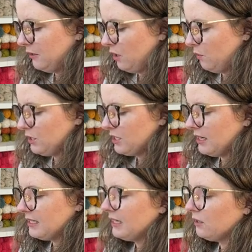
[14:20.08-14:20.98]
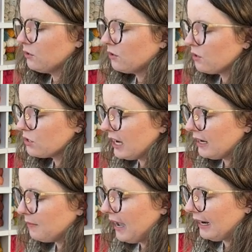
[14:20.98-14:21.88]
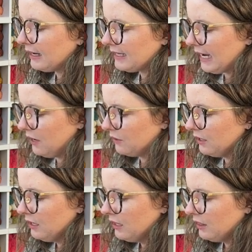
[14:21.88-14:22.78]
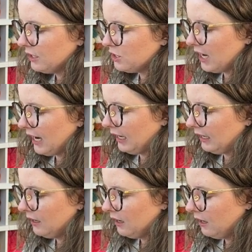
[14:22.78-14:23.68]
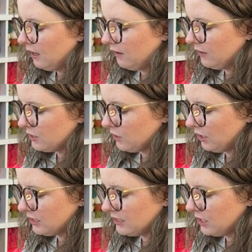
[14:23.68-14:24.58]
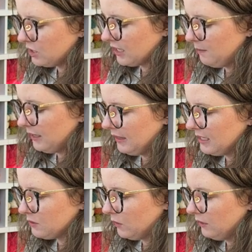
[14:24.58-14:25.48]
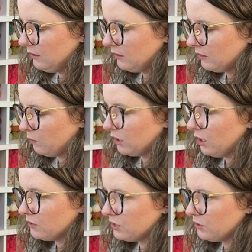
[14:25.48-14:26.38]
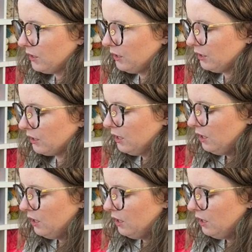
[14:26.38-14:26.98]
though. We're just going to single crochet back down the chain of our starting stitch, skipping this one, the one closest to our hook.